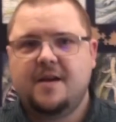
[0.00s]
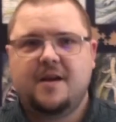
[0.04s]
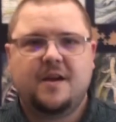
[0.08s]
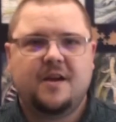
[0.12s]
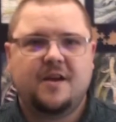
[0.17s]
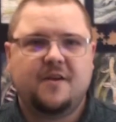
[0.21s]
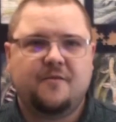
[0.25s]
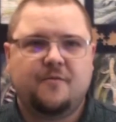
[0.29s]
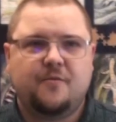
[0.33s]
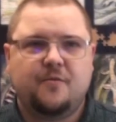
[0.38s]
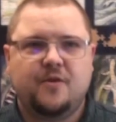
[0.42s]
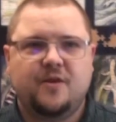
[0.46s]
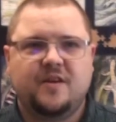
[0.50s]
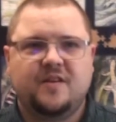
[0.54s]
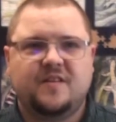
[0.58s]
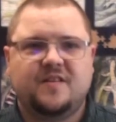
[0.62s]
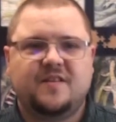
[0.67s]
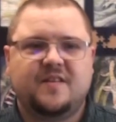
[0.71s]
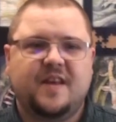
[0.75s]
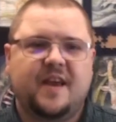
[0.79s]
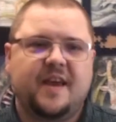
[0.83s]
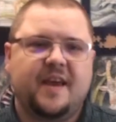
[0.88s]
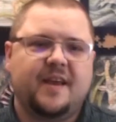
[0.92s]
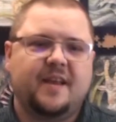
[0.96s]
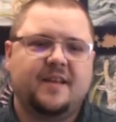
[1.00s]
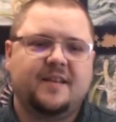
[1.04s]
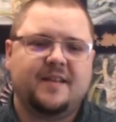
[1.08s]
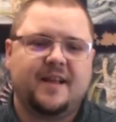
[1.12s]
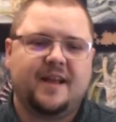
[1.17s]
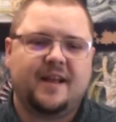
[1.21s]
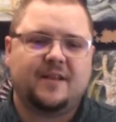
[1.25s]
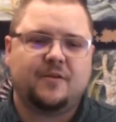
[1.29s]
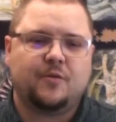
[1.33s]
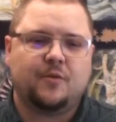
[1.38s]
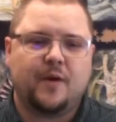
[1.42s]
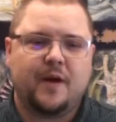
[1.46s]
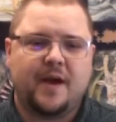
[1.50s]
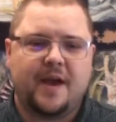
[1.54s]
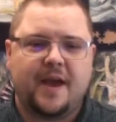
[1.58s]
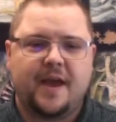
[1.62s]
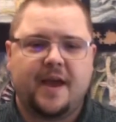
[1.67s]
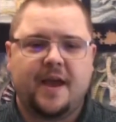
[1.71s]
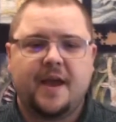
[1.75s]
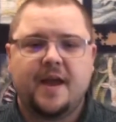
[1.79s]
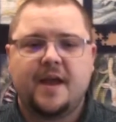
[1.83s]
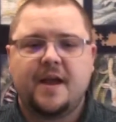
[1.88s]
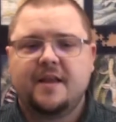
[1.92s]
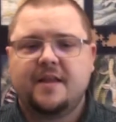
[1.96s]
if we say it that
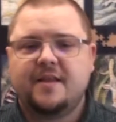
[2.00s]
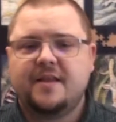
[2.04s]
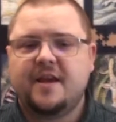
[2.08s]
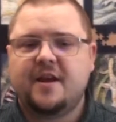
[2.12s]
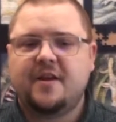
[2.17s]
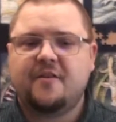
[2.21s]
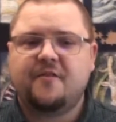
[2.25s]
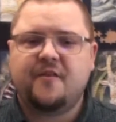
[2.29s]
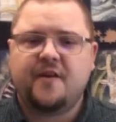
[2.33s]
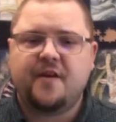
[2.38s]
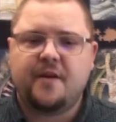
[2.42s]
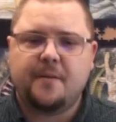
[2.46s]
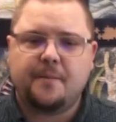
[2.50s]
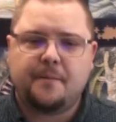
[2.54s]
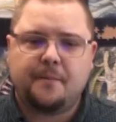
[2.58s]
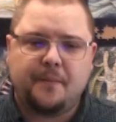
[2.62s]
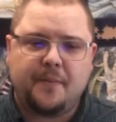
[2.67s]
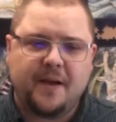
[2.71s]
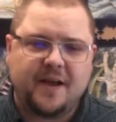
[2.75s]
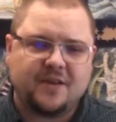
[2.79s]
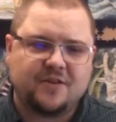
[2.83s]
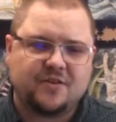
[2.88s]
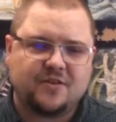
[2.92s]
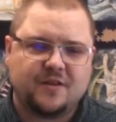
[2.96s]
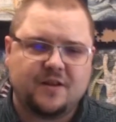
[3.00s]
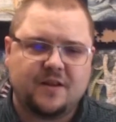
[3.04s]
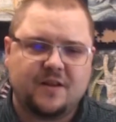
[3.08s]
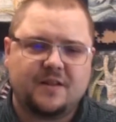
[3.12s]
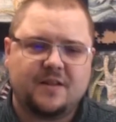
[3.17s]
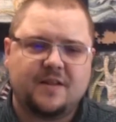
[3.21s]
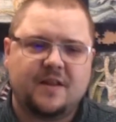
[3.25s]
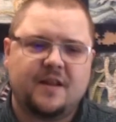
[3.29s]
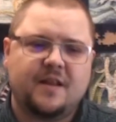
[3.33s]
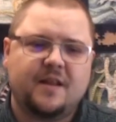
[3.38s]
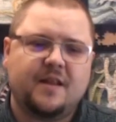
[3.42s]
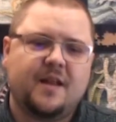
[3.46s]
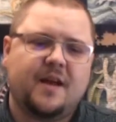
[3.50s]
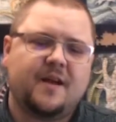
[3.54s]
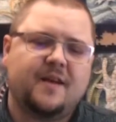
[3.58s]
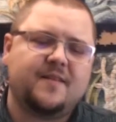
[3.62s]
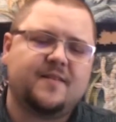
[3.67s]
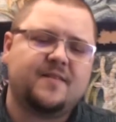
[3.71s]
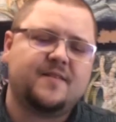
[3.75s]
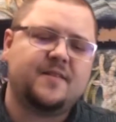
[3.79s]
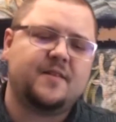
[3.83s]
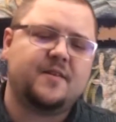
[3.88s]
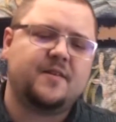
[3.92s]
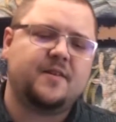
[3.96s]
way. They are very passionate and
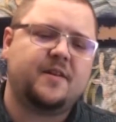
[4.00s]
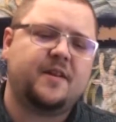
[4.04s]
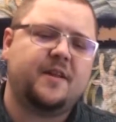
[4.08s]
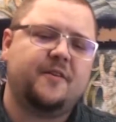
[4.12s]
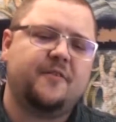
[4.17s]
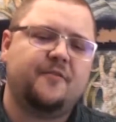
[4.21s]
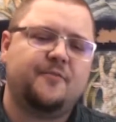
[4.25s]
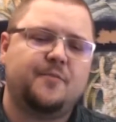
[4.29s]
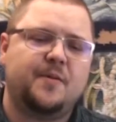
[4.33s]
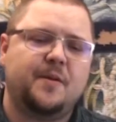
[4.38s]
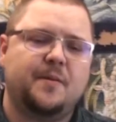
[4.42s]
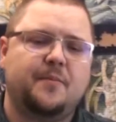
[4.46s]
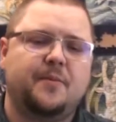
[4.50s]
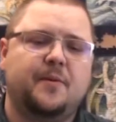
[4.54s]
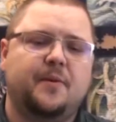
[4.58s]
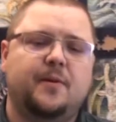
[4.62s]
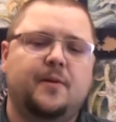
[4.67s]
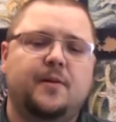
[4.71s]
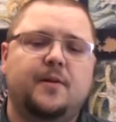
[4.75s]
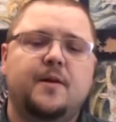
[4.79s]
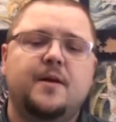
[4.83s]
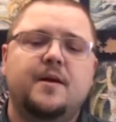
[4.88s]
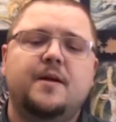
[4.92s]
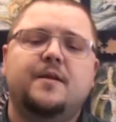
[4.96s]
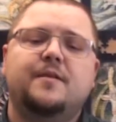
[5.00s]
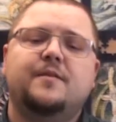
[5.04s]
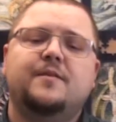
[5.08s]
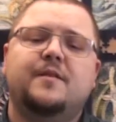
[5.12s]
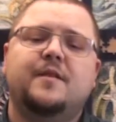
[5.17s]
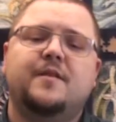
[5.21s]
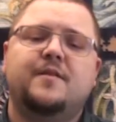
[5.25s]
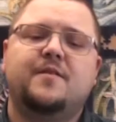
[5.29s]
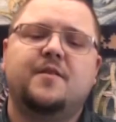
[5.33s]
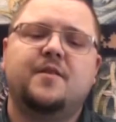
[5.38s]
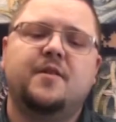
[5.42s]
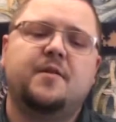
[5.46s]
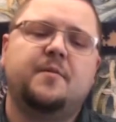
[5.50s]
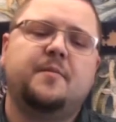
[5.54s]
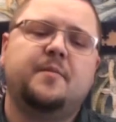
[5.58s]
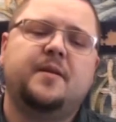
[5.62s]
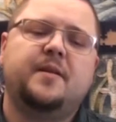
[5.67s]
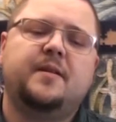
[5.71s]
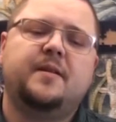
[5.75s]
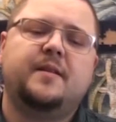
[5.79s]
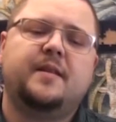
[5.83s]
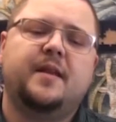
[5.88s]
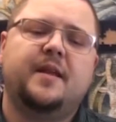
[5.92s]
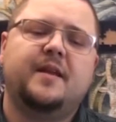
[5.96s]
assertive people,
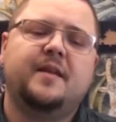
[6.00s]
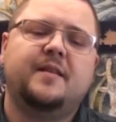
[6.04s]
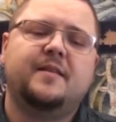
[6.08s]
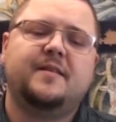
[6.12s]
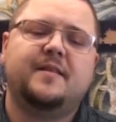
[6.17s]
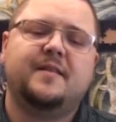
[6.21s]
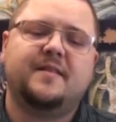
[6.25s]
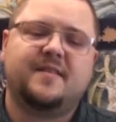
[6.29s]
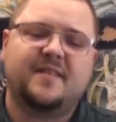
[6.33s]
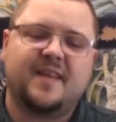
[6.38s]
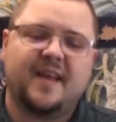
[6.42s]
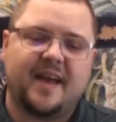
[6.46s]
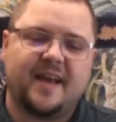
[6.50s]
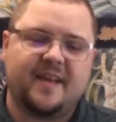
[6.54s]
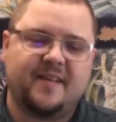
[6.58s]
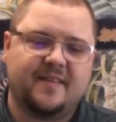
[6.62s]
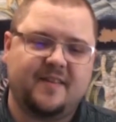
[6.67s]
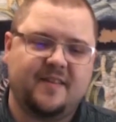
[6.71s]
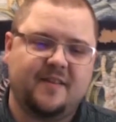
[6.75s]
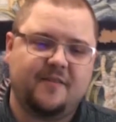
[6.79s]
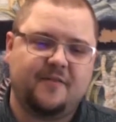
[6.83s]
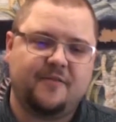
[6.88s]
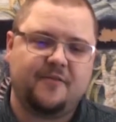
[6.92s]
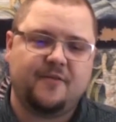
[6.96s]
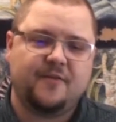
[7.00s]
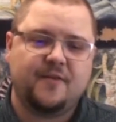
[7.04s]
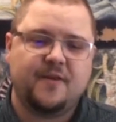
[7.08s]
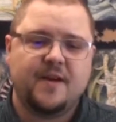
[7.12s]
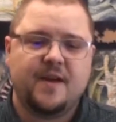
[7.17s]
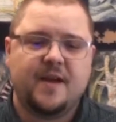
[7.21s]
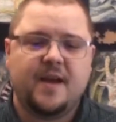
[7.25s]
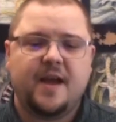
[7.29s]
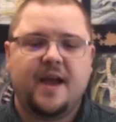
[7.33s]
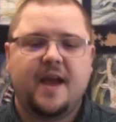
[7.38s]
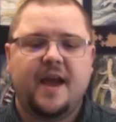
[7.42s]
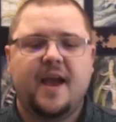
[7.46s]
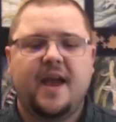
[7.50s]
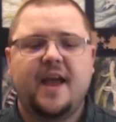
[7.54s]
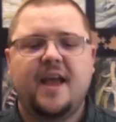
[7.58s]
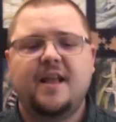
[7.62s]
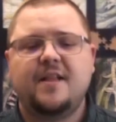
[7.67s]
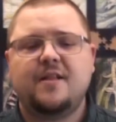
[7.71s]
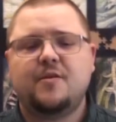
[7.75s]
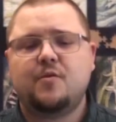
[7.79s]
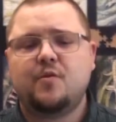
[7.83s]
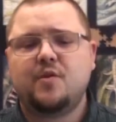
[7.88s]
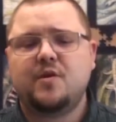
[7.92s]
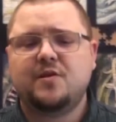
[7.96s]
determined and decisive,
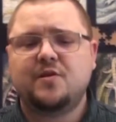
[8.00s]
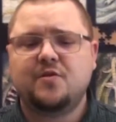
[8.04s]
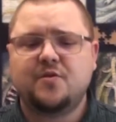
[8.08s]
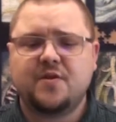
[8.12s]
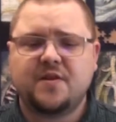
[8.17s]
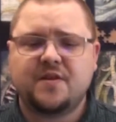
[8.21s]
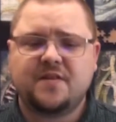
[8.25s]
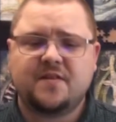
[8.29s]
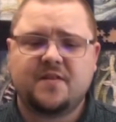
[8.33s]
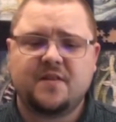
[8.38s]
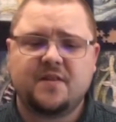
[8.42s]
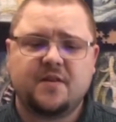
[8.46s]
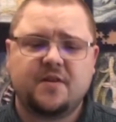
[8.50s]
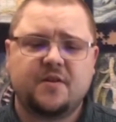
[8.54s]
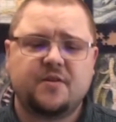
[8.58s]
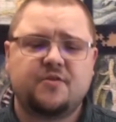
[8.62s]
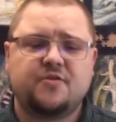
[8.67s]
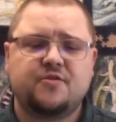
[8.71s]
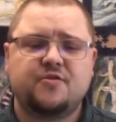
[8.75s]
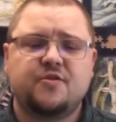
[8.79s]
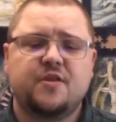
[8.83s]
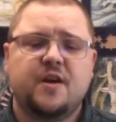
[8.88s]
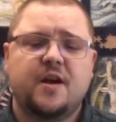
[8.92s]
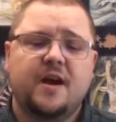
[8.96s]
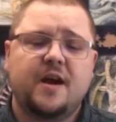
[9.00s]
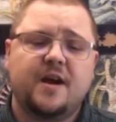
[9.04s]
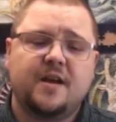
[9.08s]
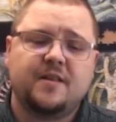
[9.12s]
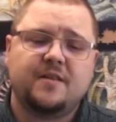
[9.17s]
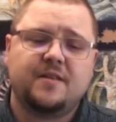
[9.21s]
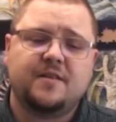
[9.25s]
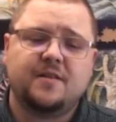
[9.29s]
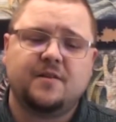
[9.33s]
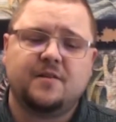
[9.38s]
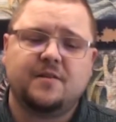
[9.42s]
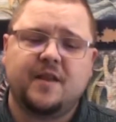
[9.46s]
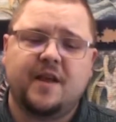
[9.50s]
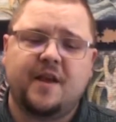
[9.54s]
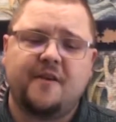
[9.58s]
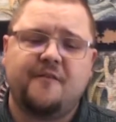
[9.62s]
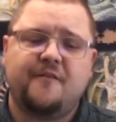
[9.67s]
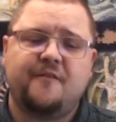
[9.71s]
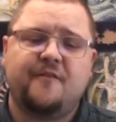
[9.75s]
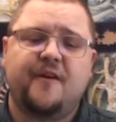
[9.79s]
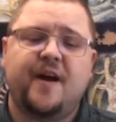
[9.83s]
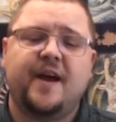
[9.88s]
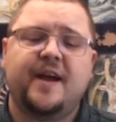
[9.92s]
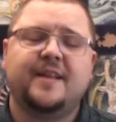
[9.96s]
and will research until they
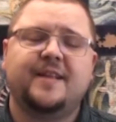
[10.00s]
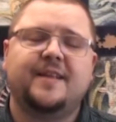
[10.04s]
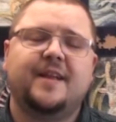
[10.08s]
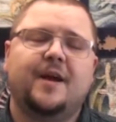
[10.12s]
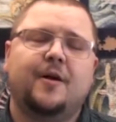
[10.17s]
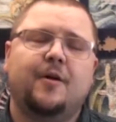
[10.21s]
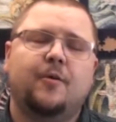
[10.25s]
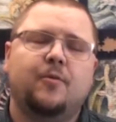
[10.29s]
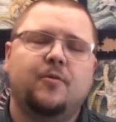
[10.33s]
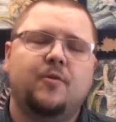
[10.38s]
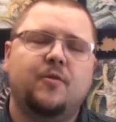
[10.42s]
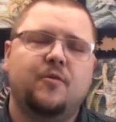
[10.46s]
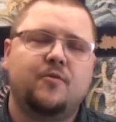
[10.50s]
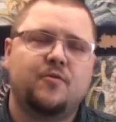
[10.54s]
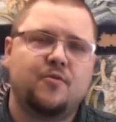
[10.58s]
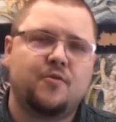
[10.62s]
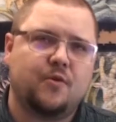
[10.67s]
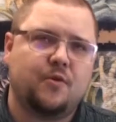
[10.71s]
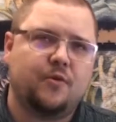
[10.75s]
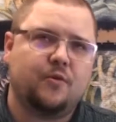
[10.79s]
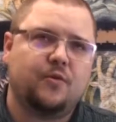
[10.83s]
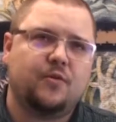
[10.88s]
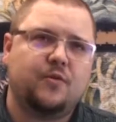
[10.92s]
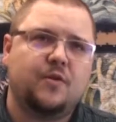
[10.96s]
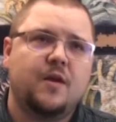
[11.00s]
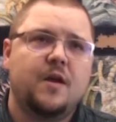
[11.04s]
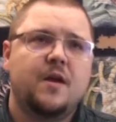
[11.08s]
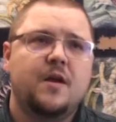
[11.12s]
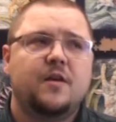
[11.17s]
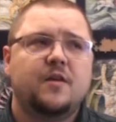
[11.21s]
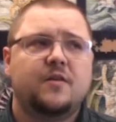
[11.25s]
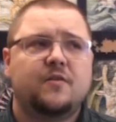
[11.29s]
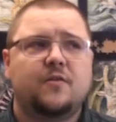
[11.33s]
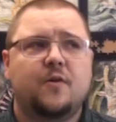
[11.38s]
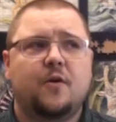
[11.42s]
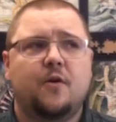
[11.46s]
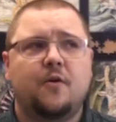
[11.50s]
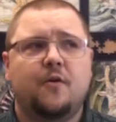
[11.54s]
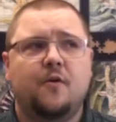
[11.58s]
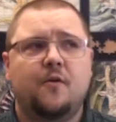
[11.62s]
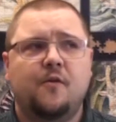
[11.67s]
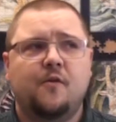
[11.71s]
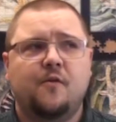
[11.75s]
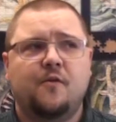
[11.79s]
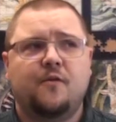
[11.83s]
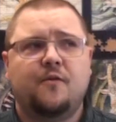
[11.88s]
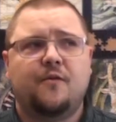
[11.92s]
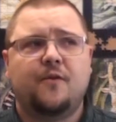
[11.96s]
find out the truth.
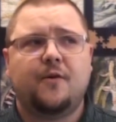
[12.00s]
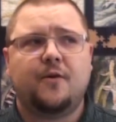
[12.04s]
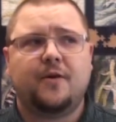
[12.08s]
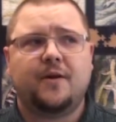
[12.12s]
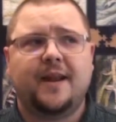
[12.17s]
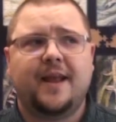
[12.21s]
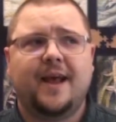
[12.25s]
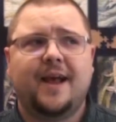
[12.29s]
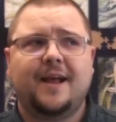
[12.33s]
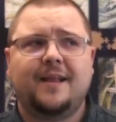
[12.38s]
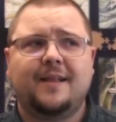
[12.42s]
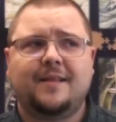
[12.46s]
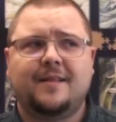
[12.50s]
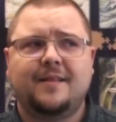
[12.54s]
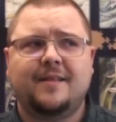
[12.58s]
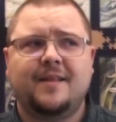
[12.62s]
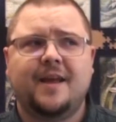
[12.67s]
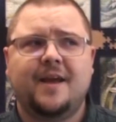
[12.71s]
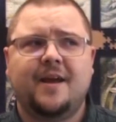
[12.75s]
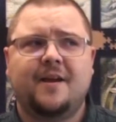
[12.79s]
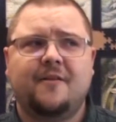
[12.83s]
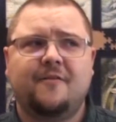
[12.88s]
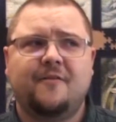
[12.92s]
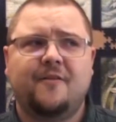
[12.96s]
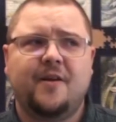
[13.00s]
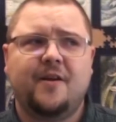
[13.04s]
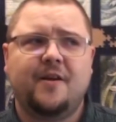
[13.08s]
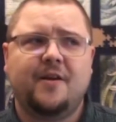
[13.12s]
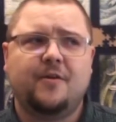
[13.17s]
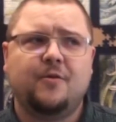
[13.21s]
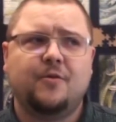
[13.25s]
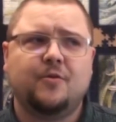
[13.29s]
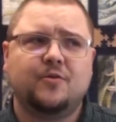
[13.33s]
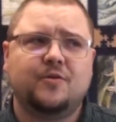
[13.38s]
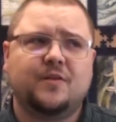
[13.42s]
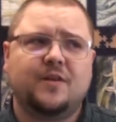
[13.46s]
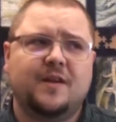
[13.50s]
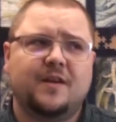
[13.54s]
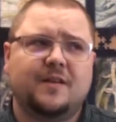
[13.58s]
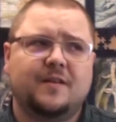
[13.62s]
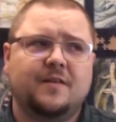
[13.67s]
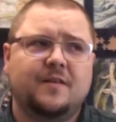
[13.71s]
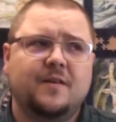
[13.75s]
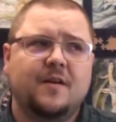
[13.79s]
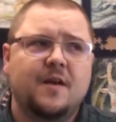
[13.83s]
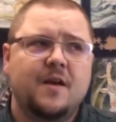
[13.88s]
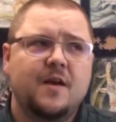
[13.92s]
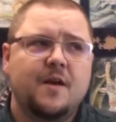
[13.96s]
So for that, they are very good
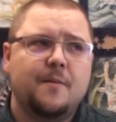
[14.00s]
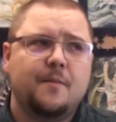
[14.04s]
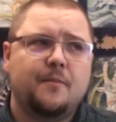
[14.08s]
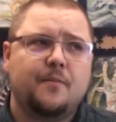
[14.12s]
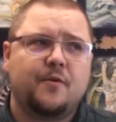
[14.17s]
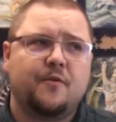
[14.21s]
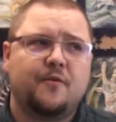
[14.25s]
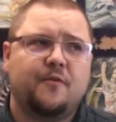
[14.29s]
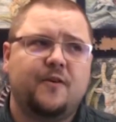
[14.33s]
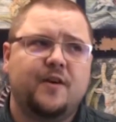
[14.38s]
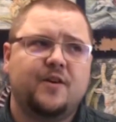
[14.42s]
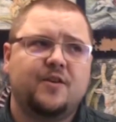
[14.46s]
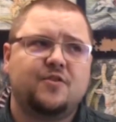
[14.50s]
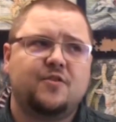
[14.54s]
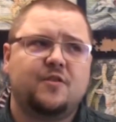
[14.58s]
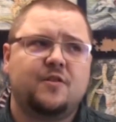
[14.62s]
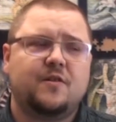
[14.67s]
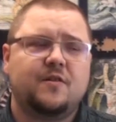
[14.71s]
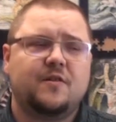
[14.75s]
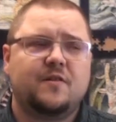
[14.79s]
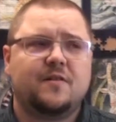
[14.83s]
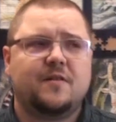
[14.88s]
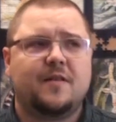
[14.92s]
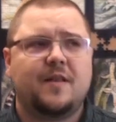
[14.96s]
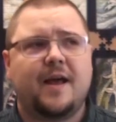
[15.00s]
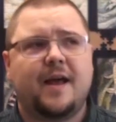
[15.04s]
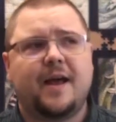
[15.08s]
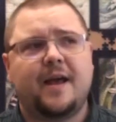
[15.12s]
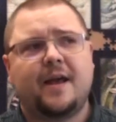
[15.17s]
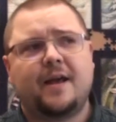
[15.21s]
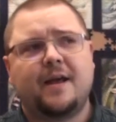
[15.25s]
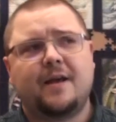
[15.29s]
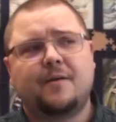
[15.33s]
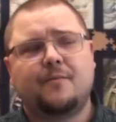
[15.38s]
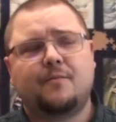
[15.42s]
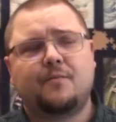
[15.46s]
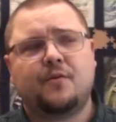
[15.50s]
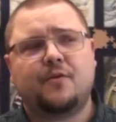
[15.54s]
at professions like